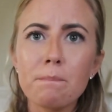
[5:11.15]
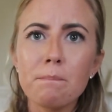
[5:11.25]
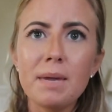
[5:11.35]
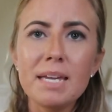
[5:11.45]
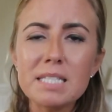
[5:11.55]

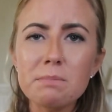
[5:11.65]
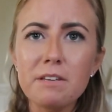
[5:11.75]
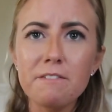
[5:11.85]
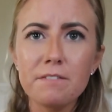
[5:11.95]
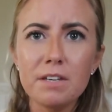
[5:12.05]
makes
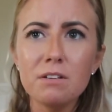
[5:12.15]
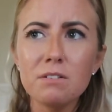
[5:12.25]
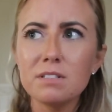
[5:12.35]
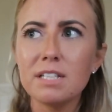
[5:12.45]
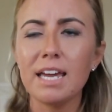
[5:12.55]
me
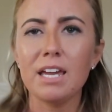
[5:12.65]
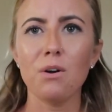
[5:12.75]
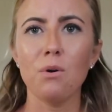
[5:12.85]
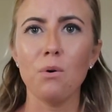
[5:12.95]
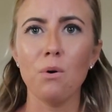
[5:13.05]
feel like,
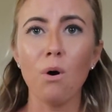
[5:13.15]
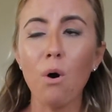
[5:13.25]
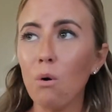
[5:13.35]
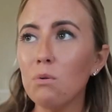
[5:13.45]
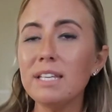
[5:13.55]

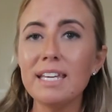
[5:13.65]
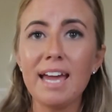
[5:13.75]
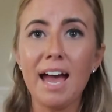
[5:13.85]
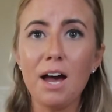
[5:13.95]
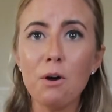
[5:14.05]
holy
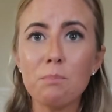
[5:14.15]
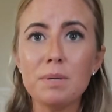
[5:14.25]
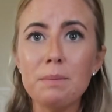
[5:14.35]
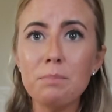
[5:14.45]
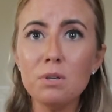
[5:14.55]
cow,
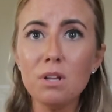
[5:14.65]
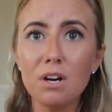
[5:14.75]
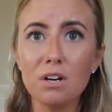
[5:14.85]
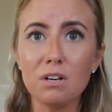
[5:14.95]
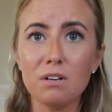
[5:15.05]
people
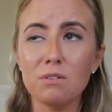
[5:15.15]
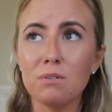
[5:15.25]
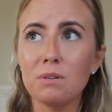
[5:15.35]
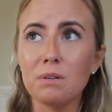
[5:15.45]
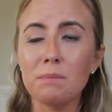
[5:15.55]
are
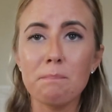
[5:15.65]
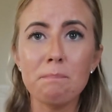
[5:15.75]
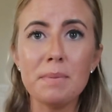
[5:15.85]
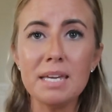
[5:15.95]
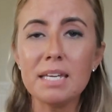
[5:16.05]

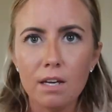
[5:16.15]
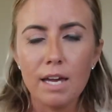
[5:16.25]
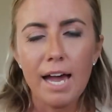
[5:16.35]
mean.